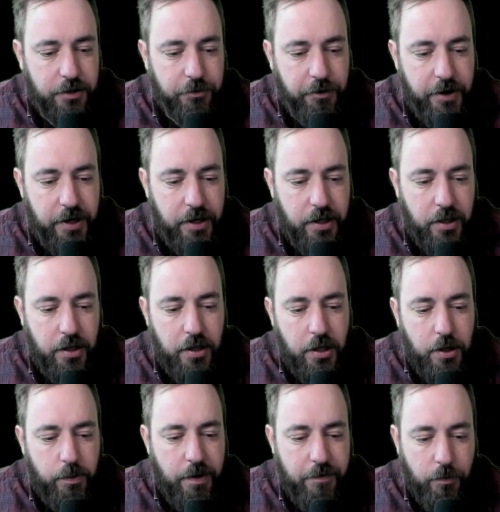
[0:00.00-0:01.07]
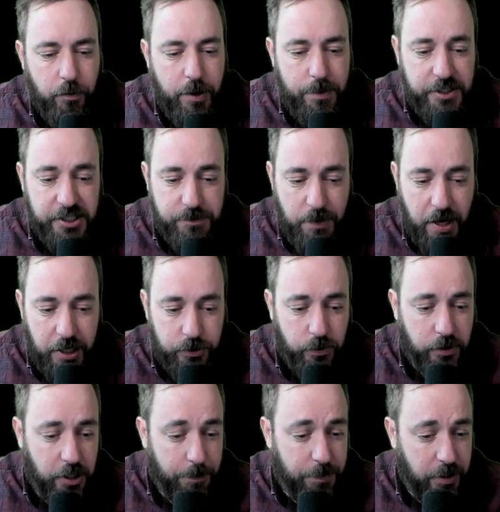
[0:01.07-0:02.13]
We have a ribbons
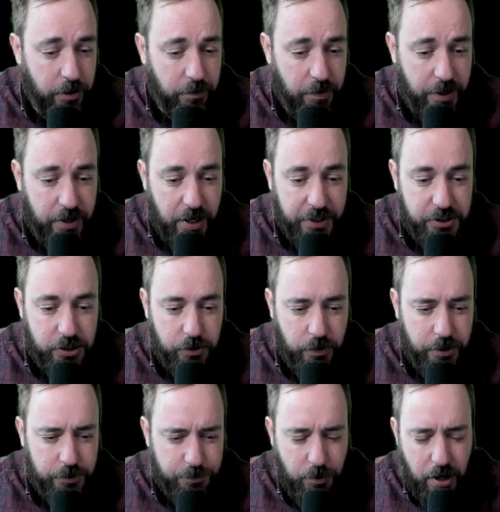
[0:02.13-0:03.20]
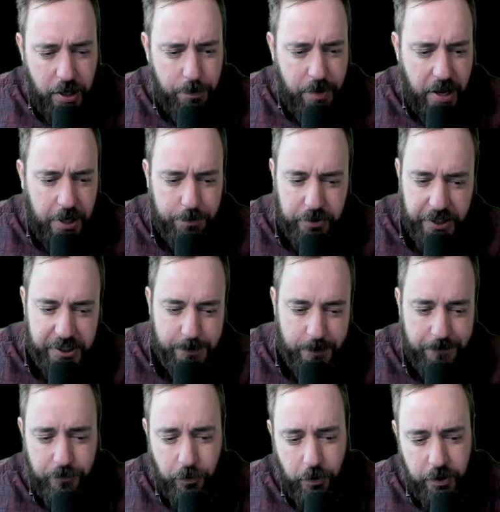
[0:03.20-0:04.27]
module up here right next to it. It's probably a bad
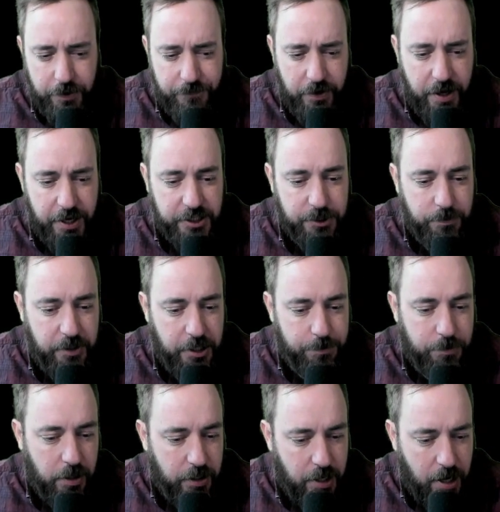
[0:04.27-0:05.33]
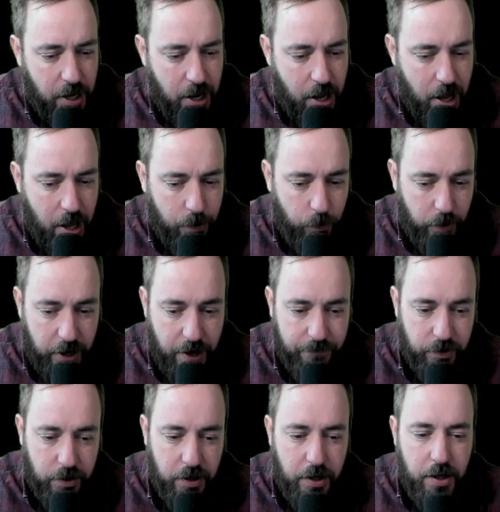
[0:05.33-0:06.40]
placement for it if you ask me, but
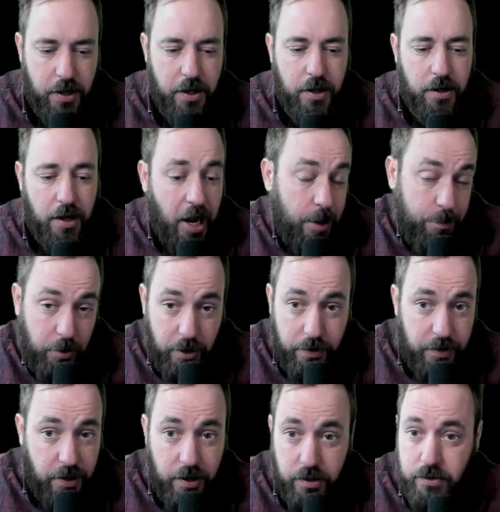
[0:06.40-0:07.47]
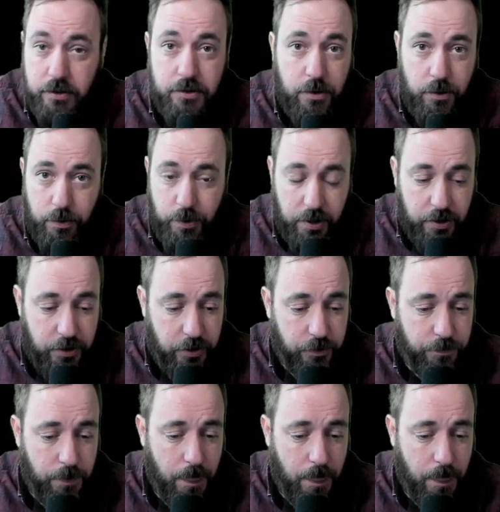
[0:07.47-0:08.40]
whatever. I put it there, so what are we gonna do?